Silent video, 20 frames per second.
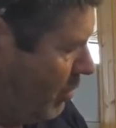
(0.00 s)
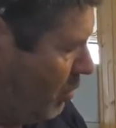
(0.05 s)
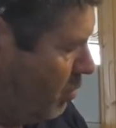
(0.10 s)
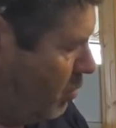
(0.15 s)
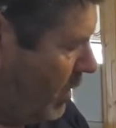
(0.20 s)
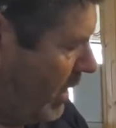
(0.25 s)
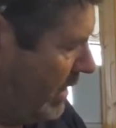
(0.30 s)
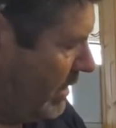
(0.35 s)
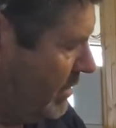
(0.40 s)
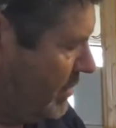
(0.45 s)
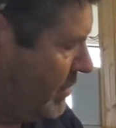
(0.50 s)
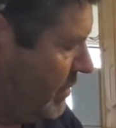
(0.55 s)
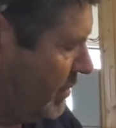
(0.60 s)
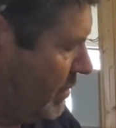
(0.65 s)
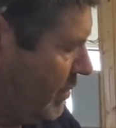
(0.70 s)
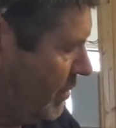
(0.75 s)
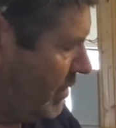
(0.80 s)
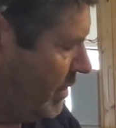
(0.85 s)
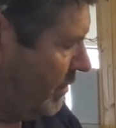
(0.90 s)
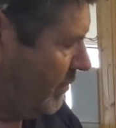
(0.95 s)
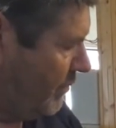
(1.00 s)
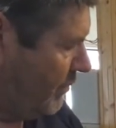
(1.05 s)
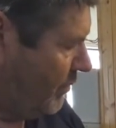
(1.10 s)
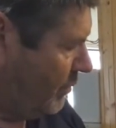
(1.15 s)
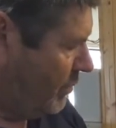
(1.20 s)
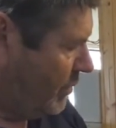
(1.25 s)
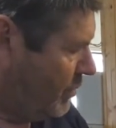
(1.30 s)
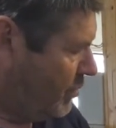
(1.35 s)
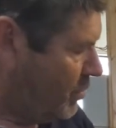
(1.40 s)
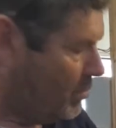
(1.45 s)
one circuit
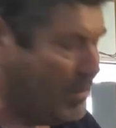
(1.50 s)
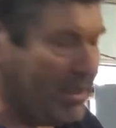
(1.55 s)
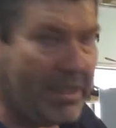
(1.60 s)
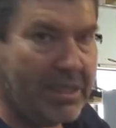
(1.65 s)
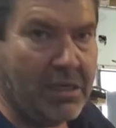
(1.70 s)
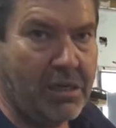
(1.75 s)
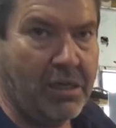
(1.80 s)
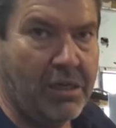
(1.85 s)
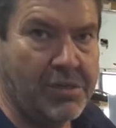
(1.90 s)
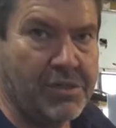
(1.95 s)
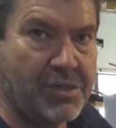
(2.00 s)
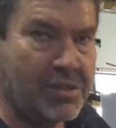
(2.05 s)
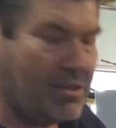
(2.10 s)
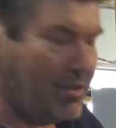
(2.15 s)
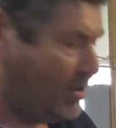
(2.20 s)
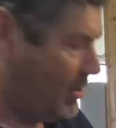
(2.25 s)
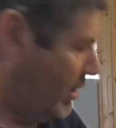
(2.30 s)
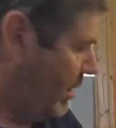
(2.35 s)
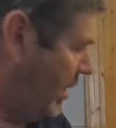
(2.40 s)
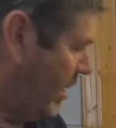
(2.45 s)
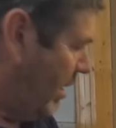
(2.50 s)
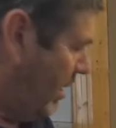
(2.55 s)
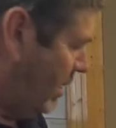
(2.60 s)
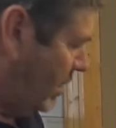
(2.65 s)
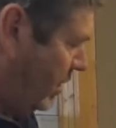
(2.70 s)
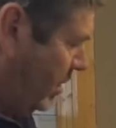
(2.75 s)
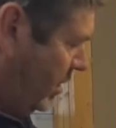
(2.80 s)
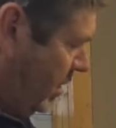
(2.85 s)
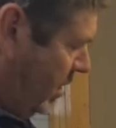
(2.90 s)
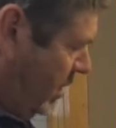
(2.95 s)
for a normally closed circuit here.
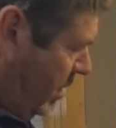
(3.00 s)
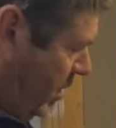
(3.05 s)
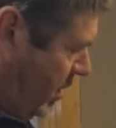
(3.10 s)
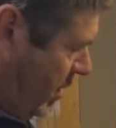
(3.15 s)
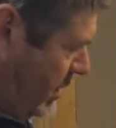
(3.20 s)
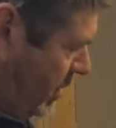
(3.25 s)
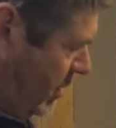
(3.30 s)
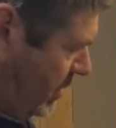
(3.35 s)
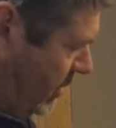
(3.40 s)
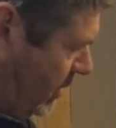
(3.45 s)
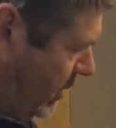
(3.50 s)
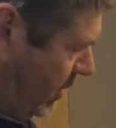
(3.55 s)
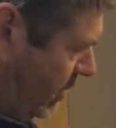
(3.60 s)
So